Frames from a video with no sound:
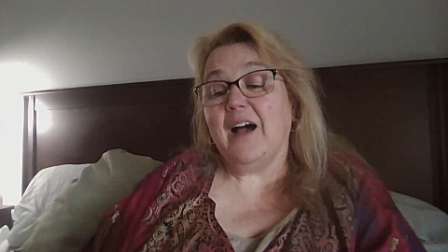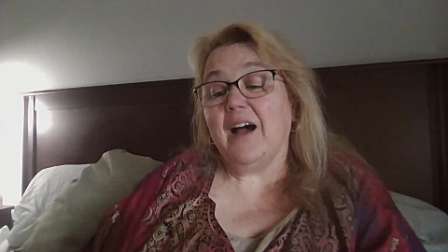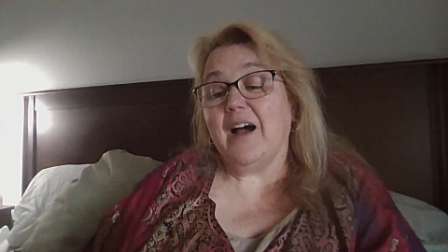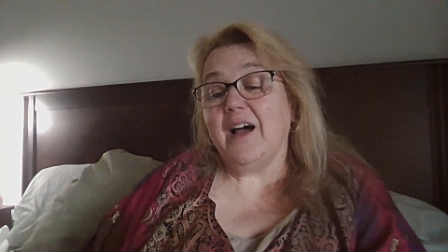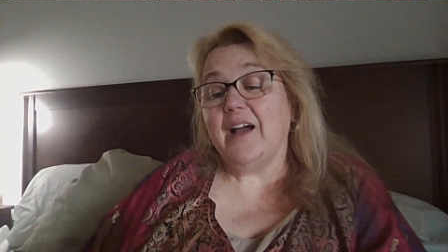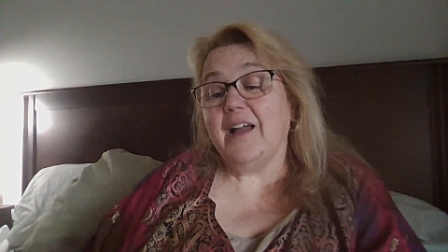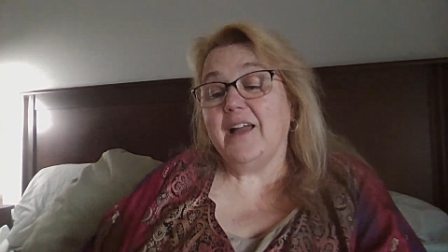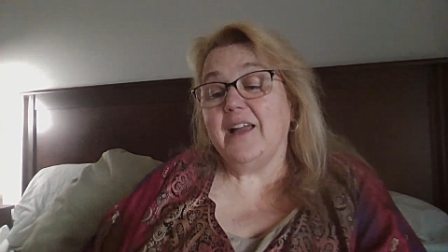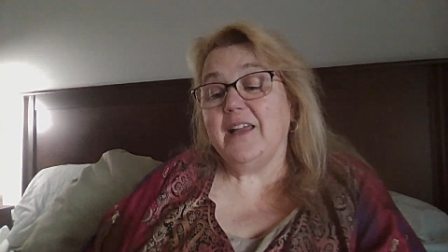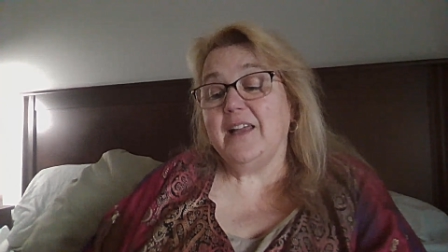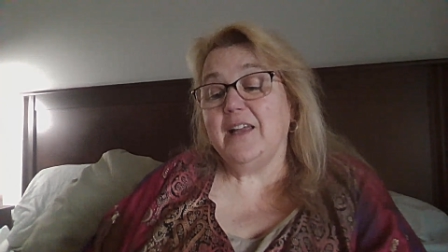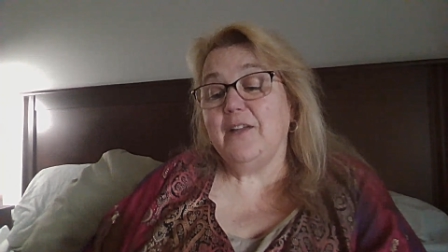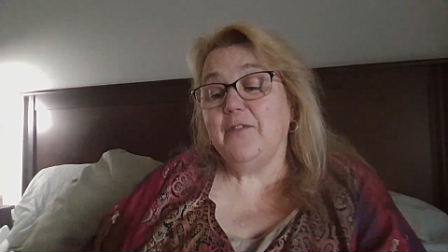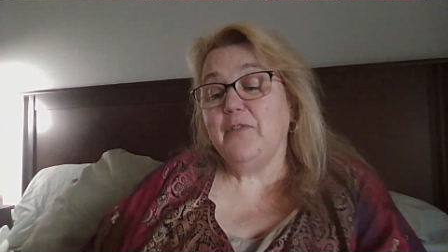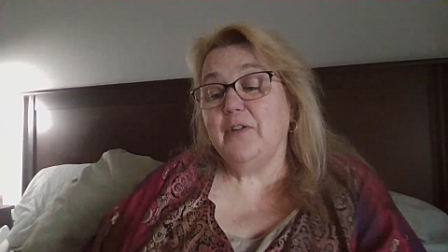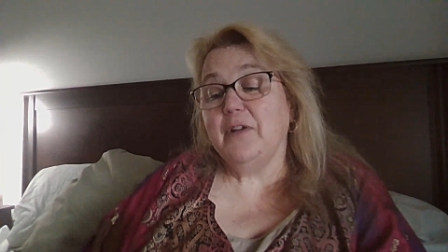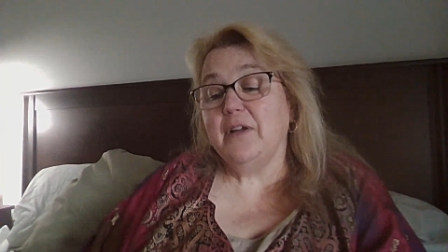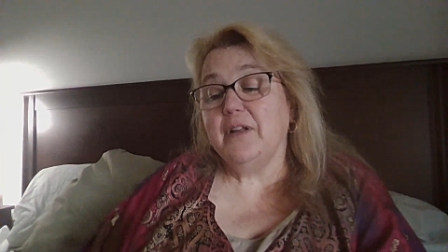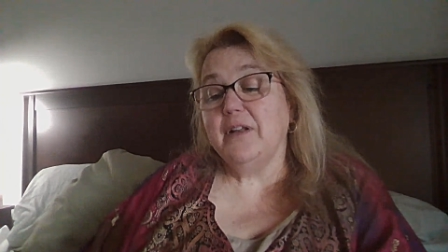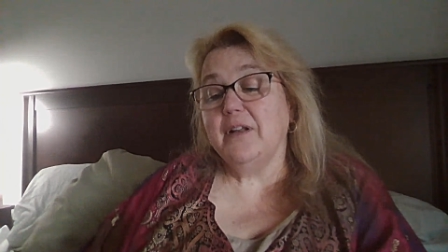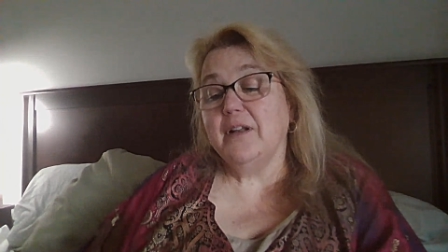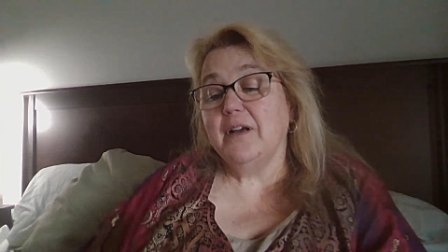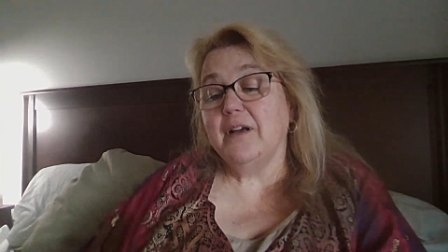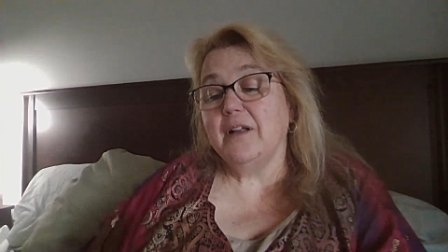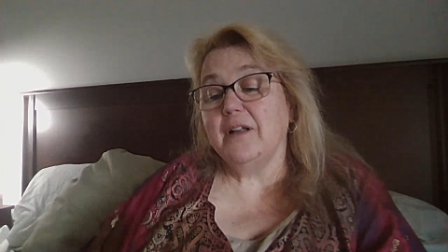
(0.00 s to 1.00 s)
I
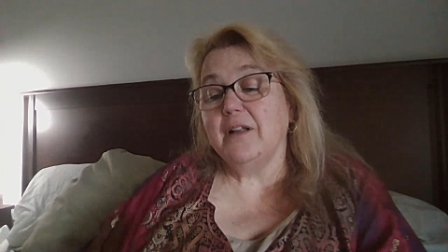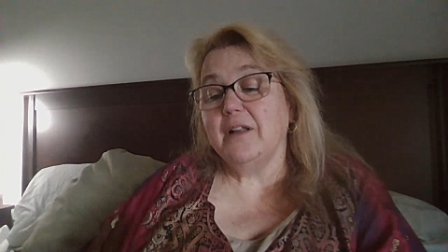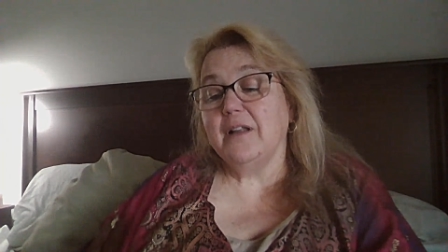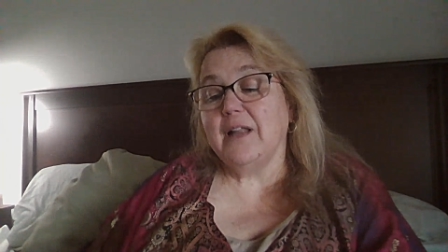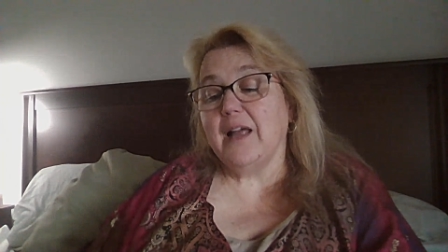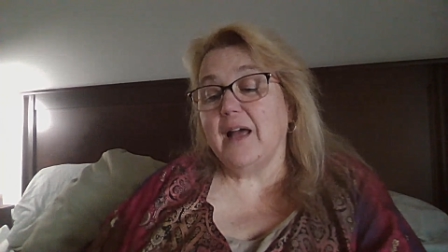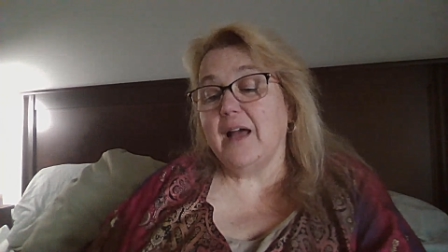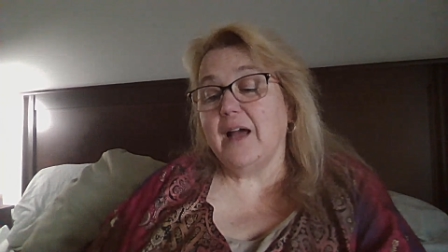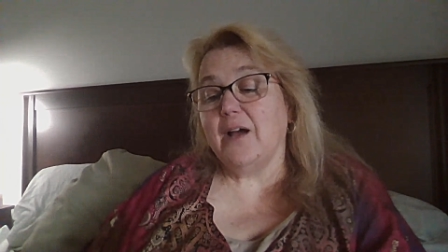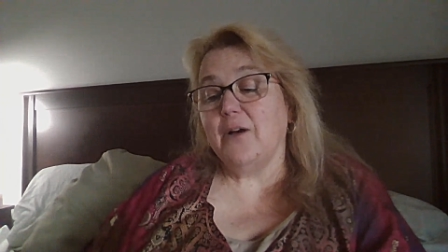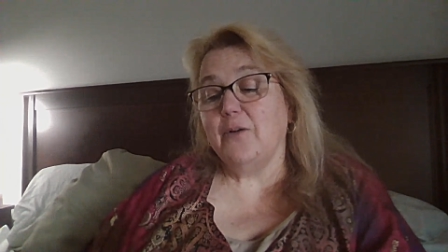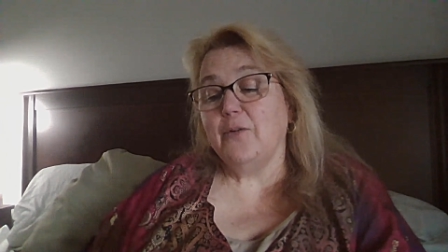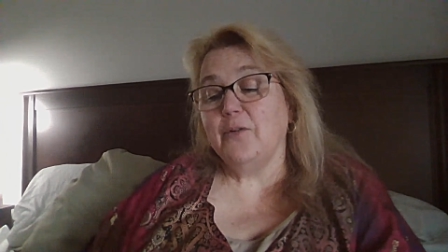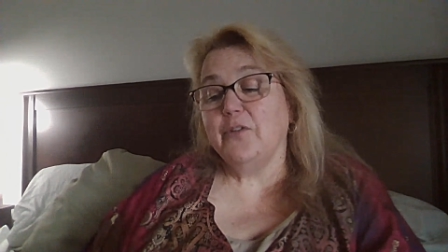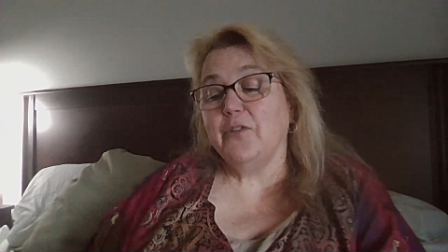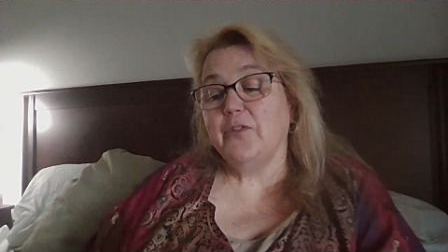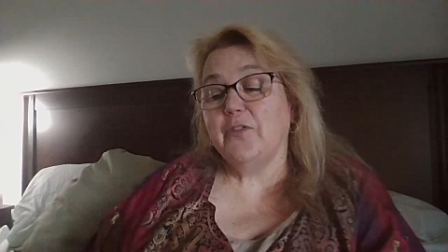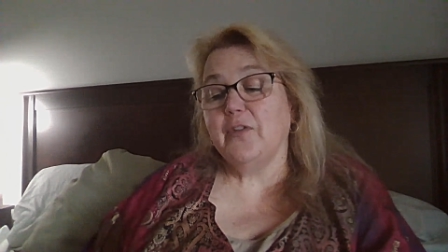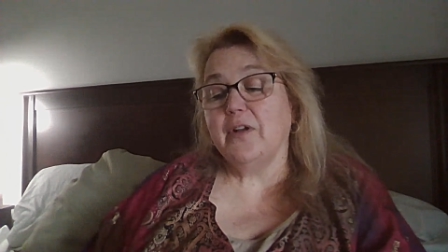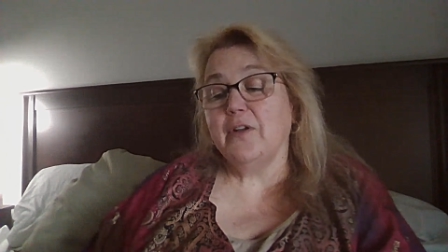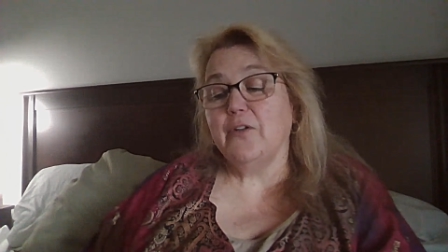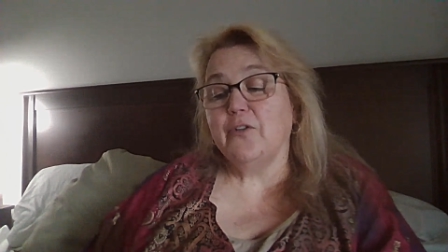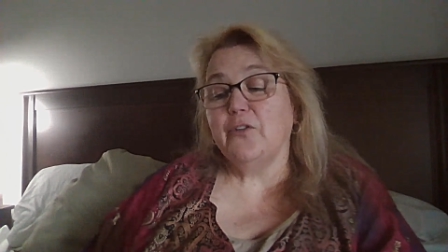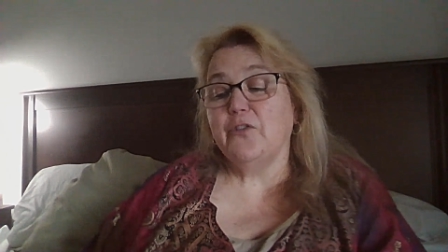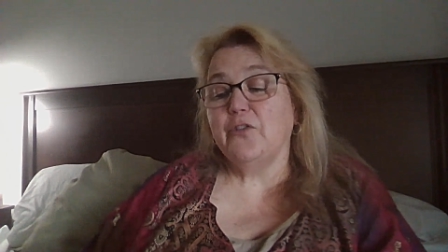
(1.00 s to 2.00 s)
even allowed
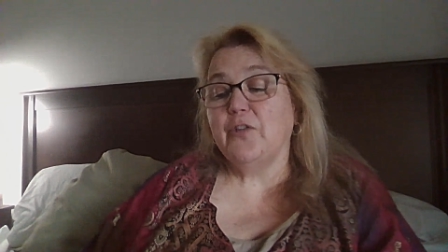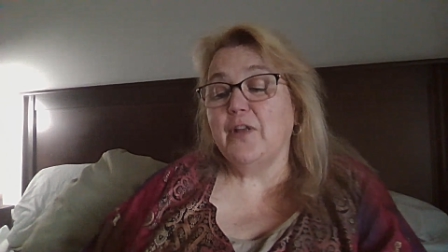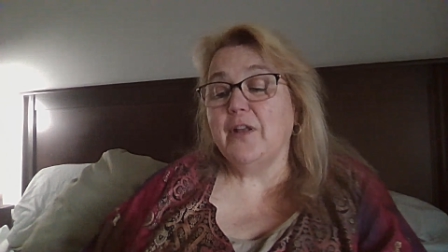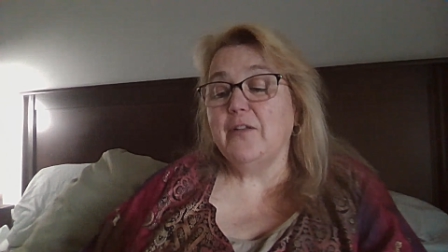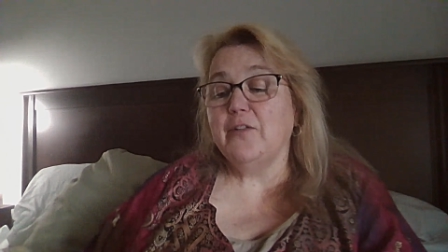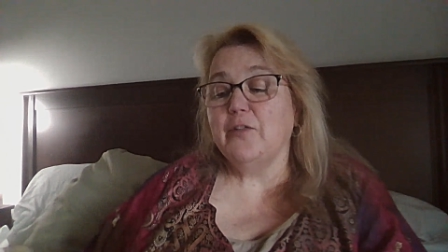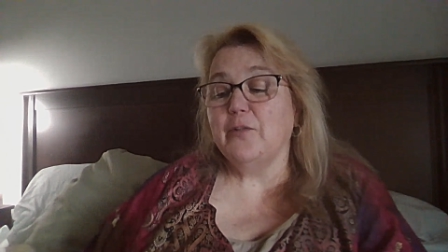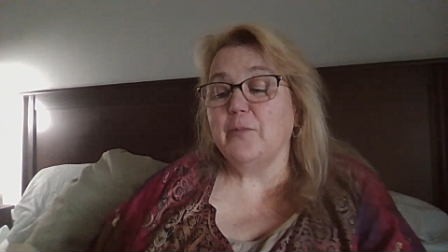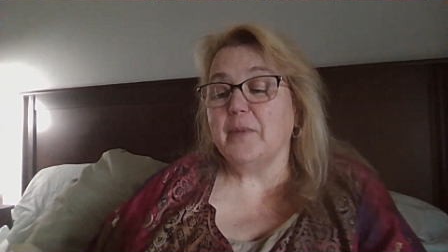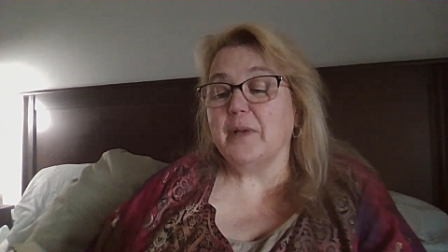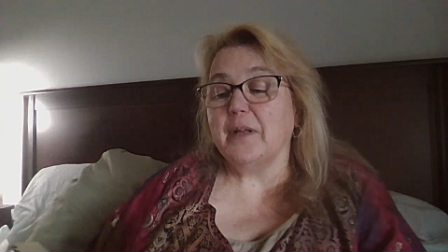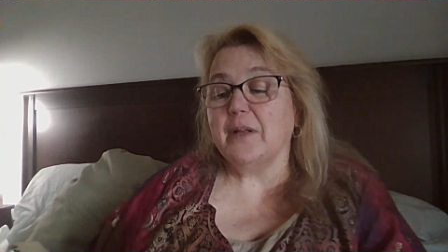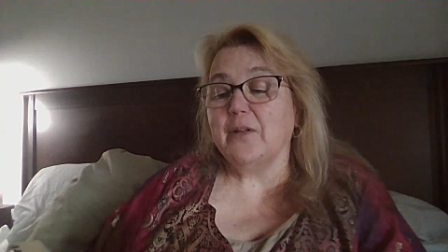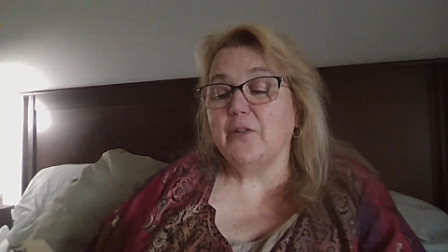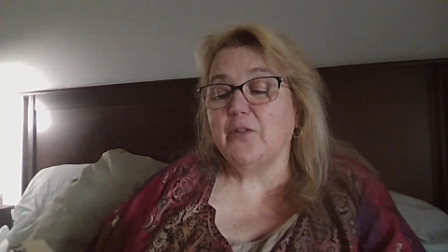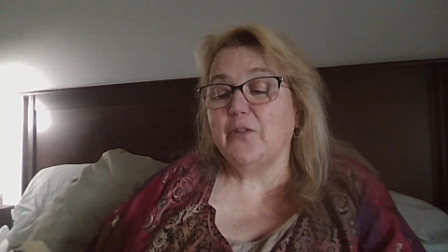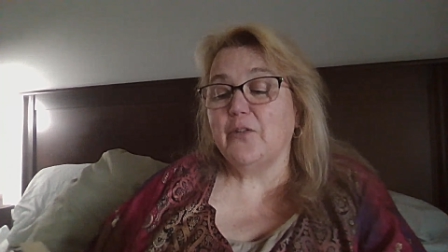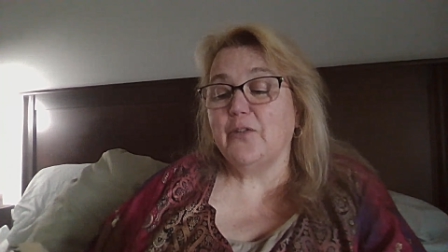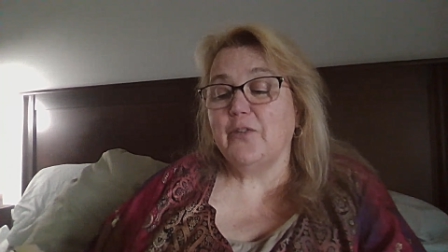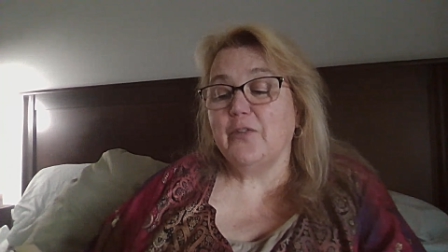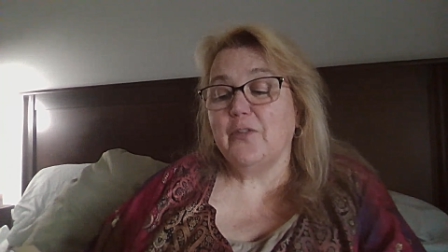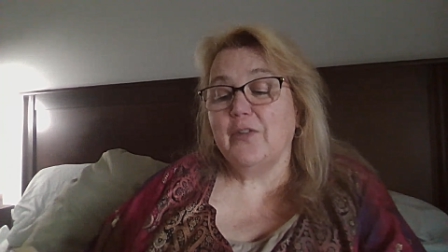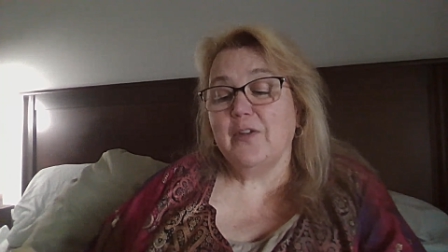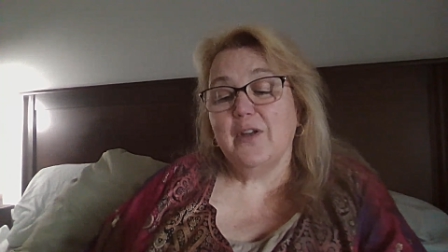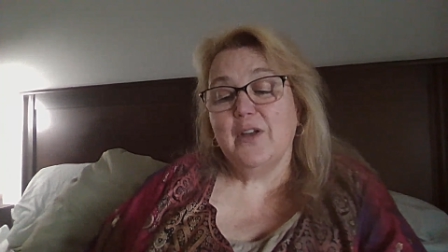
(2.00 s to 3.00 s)
such
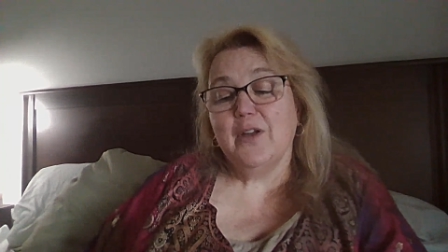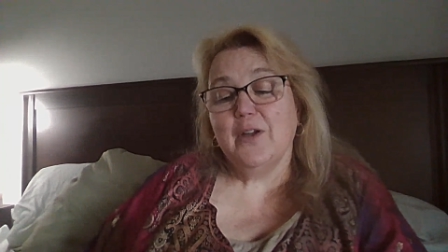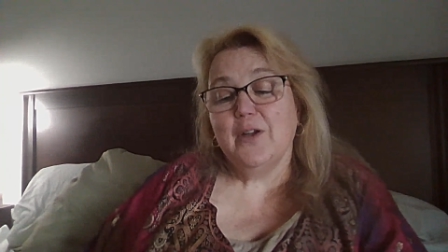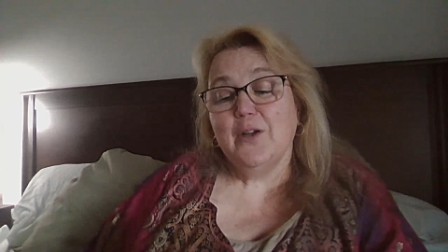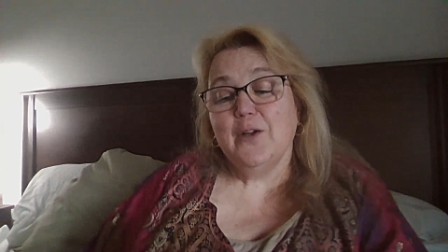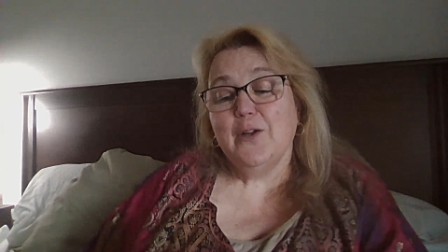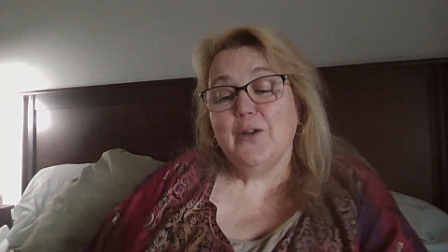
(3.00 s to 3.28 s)
sentiments